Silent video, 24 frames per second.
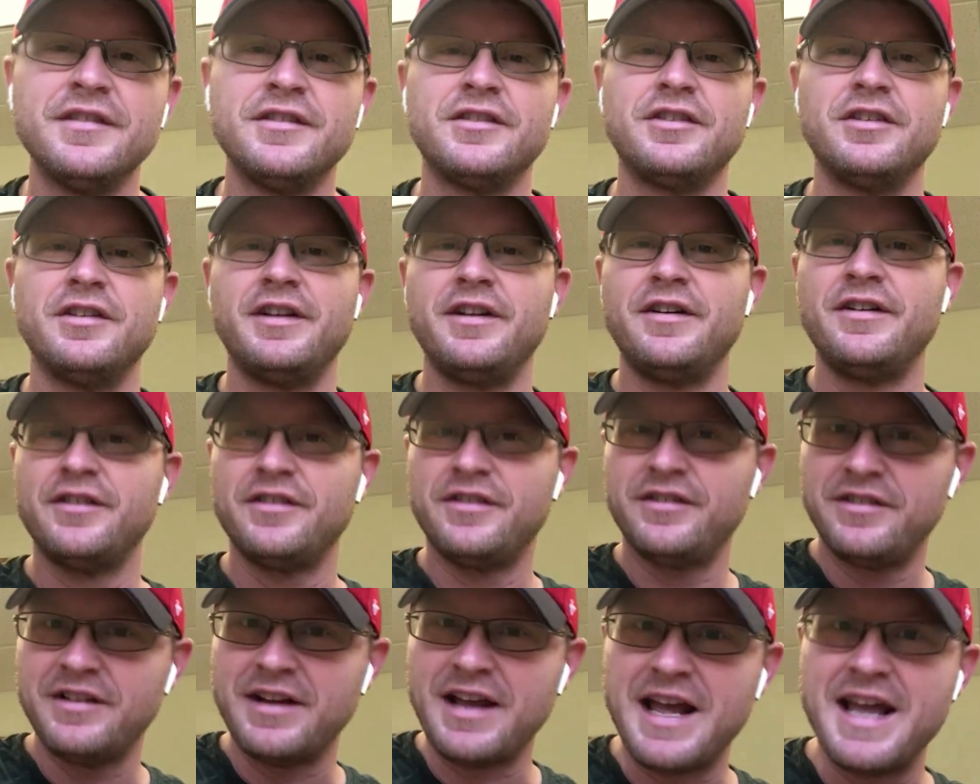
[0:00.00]
So
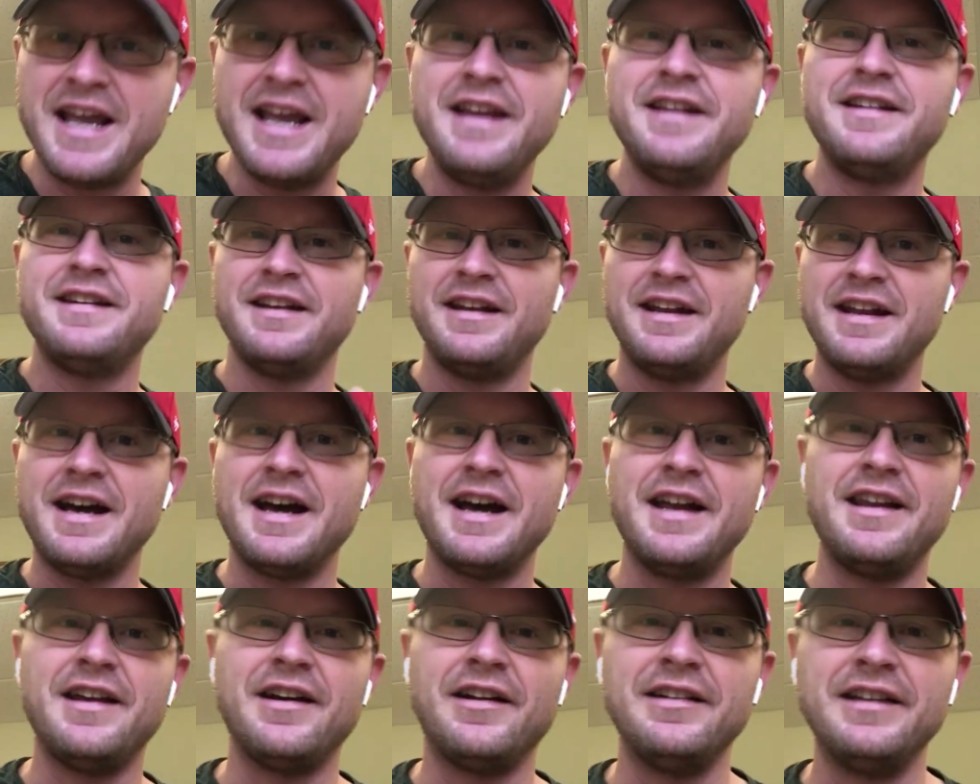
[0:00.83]
there's 8 and
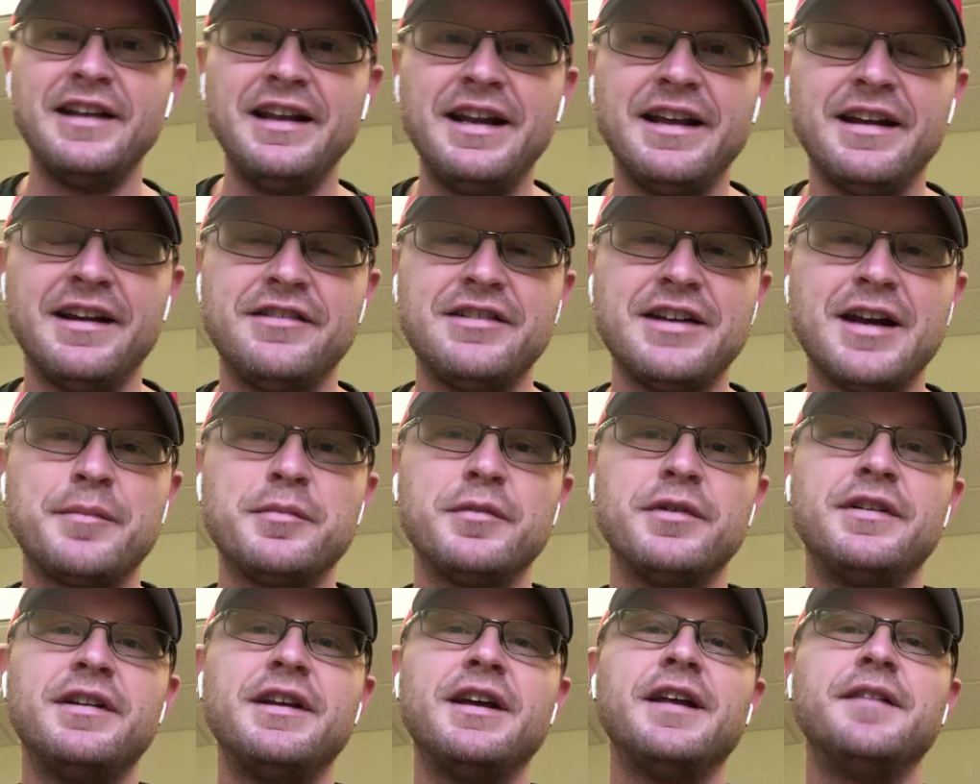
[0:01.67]
9 now leading to
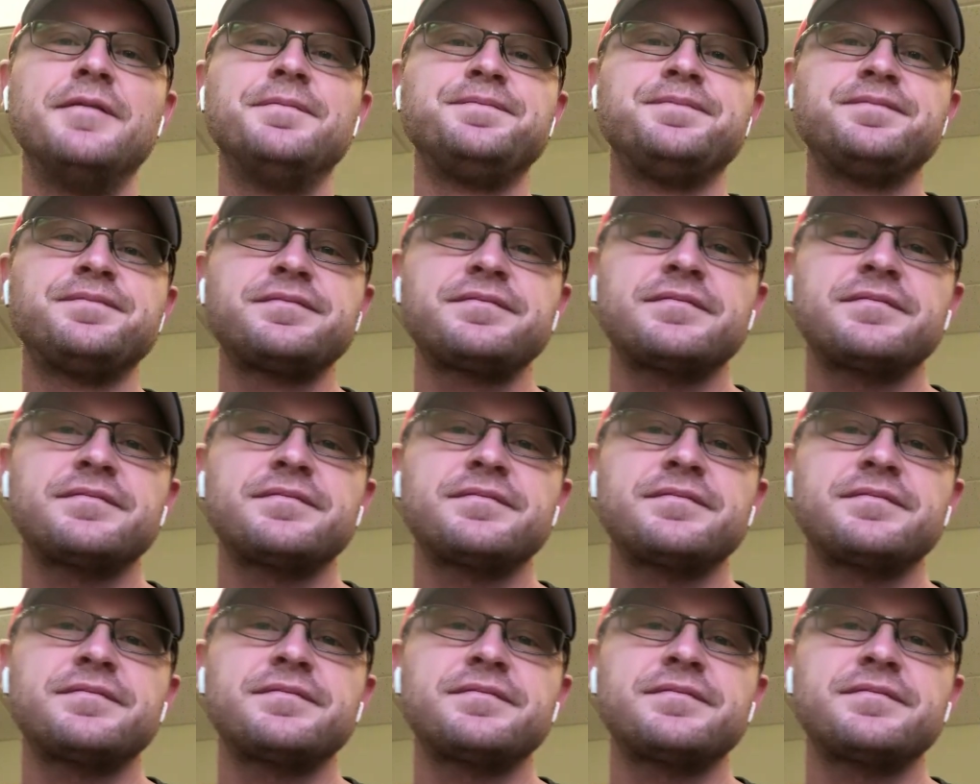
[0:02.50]
chapter 10.